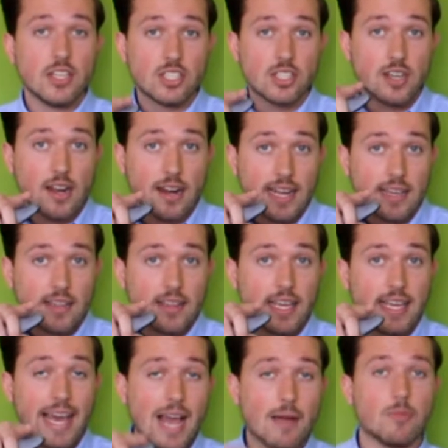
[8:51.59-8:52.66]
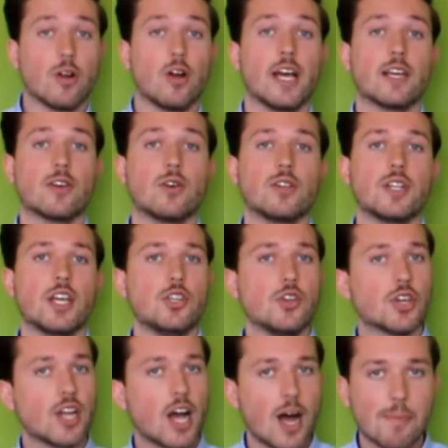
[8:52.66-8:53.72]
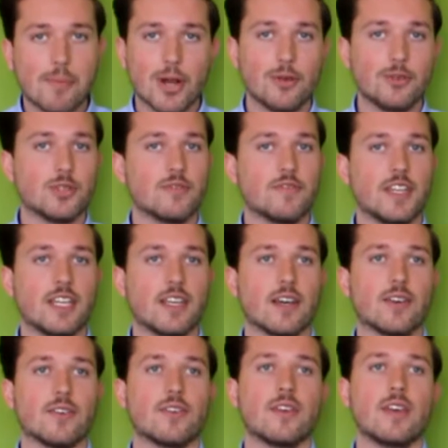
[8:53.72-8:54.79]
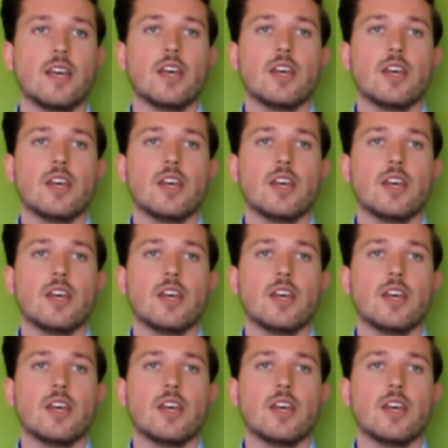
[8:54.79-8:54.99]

just click the camera icon and you can upload your video.